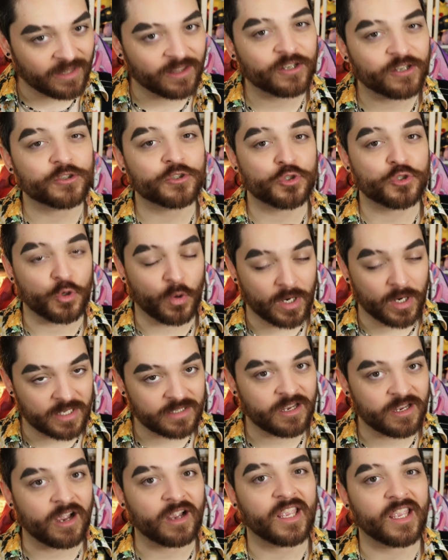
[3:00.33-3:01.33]
a little short
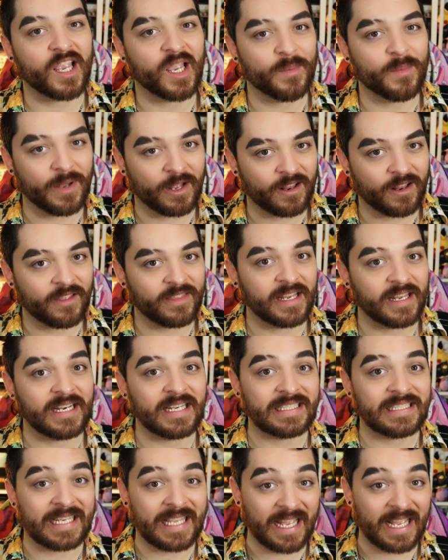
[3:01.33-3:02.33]
talking about how they
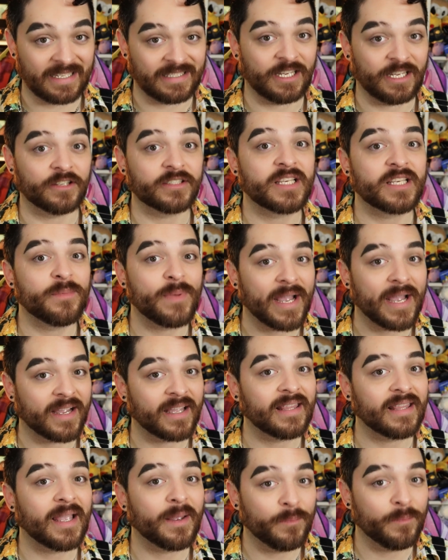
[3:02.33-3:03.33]
need to get Delta back
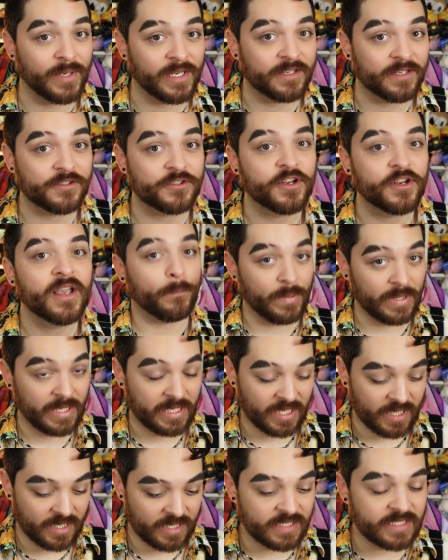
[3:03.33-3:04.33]
in that bitch
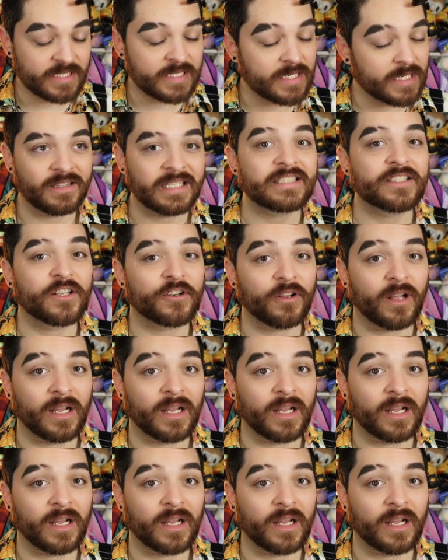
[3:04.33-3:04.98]
because these little